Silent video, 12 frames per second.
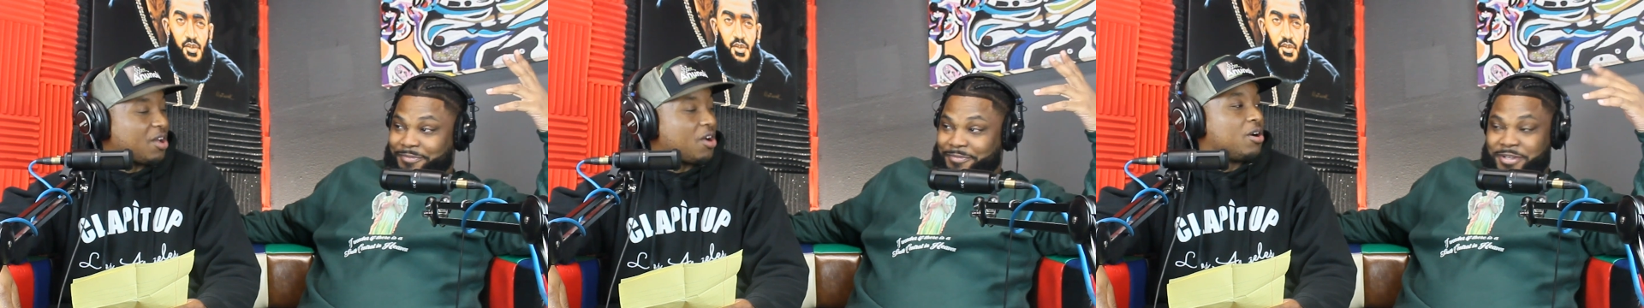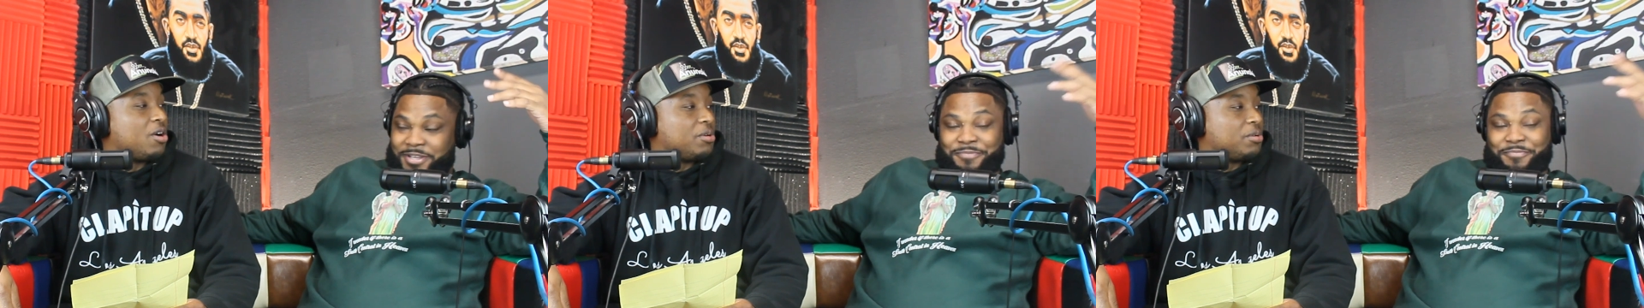
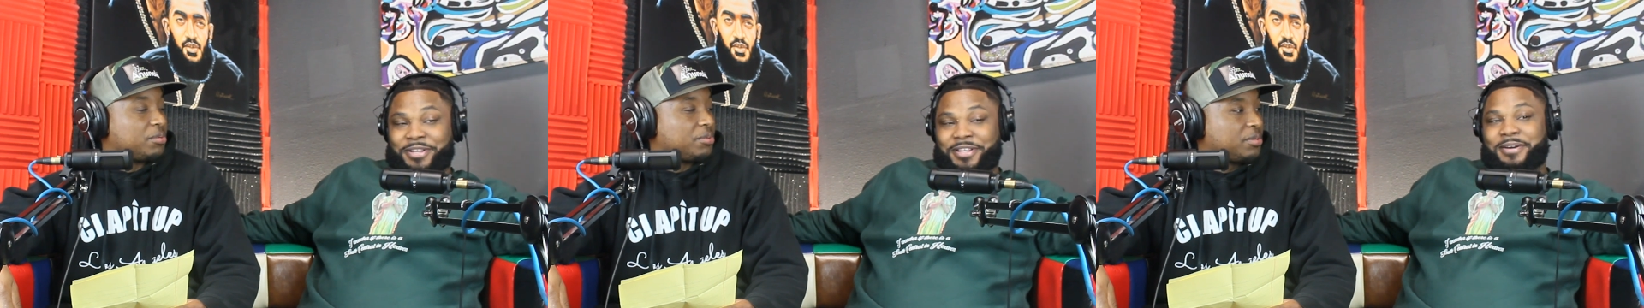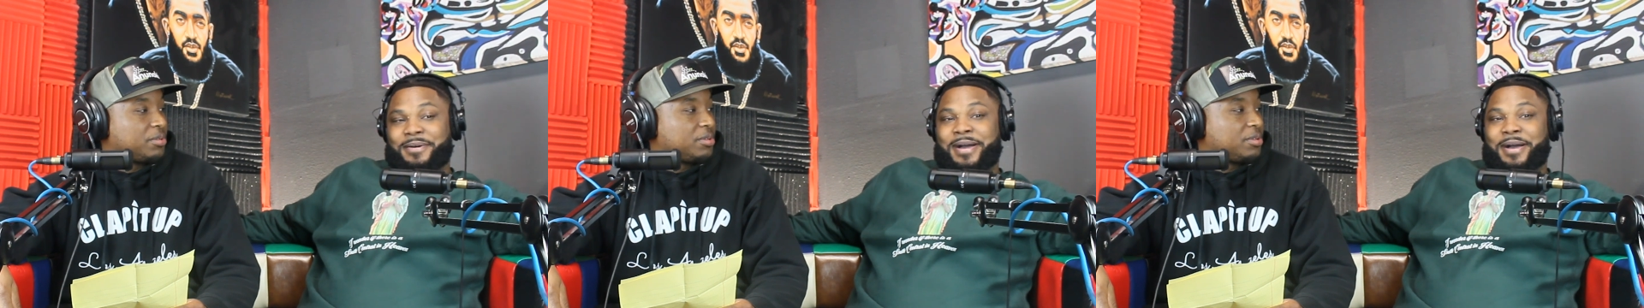Speaker 1: Oh. Couldn't
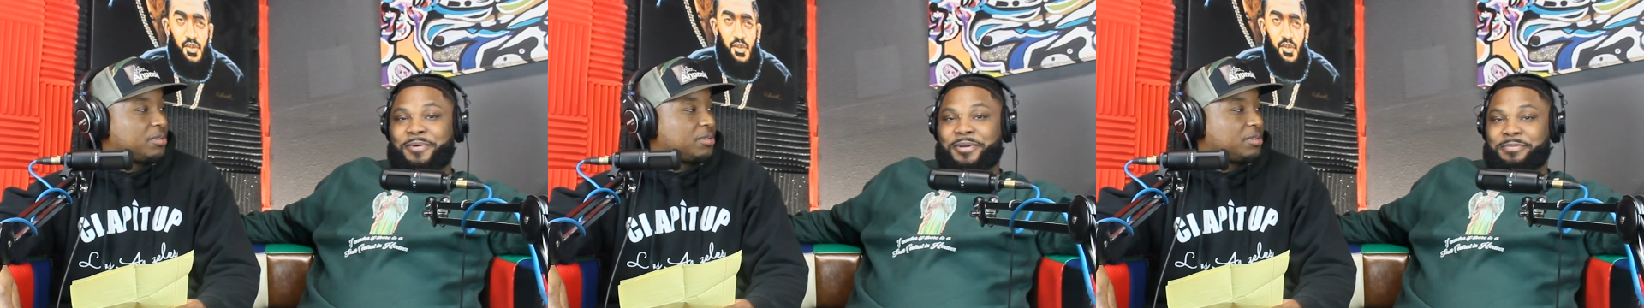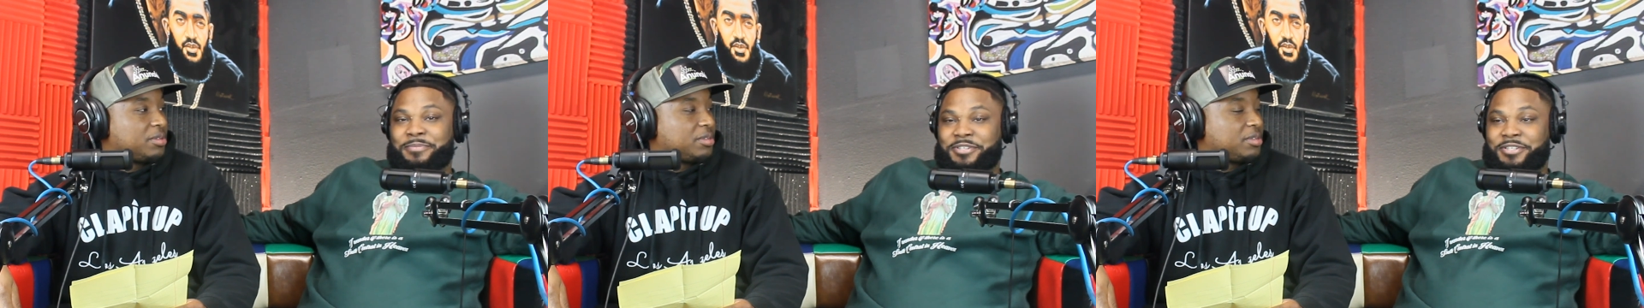really go out
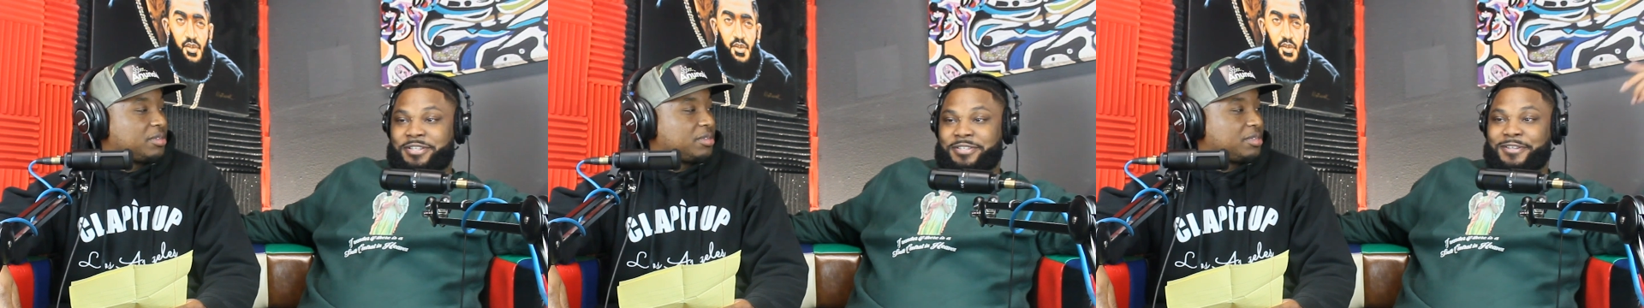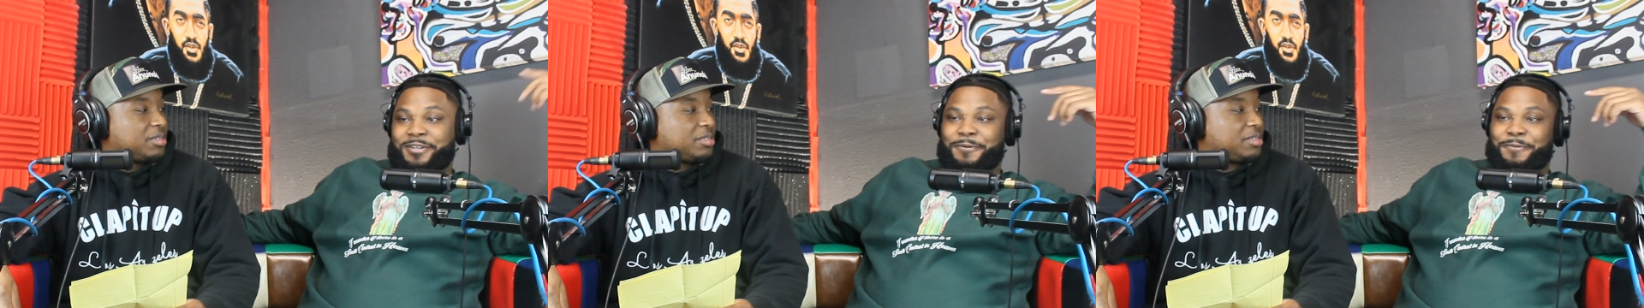with him and
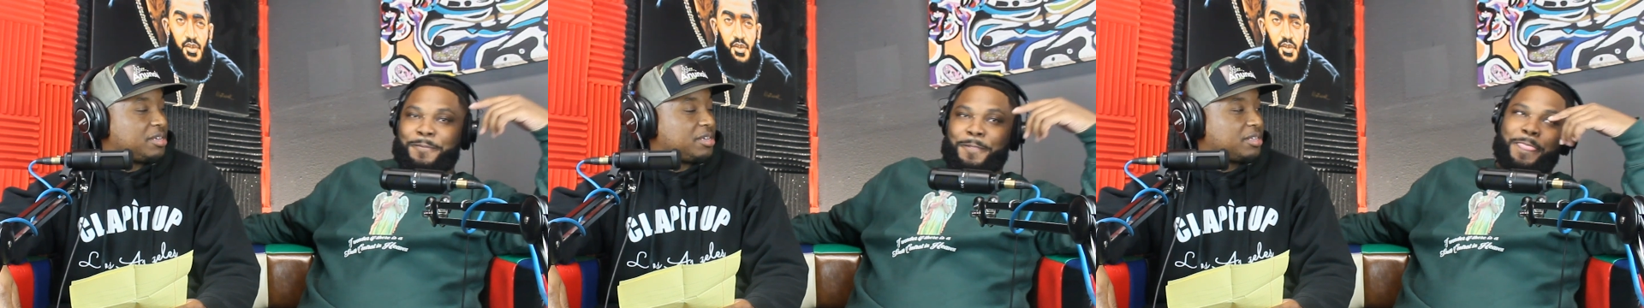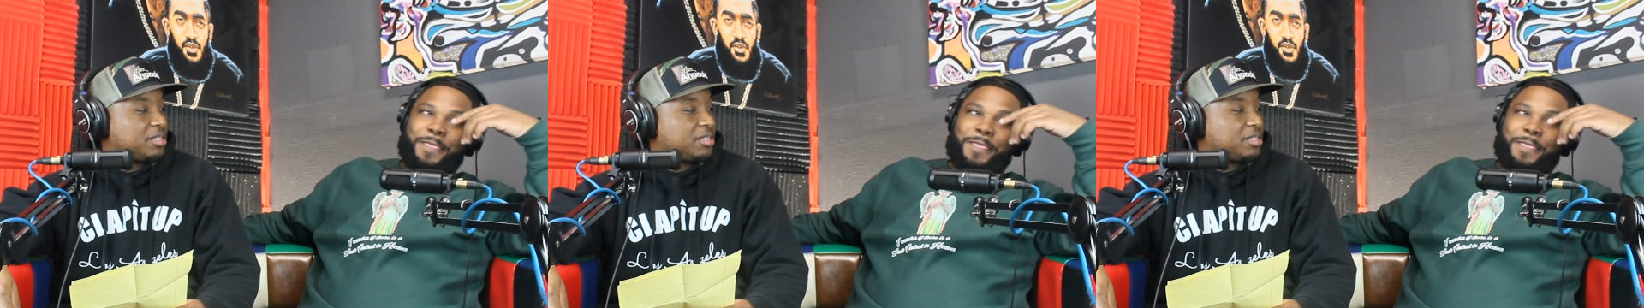shit. So yeah.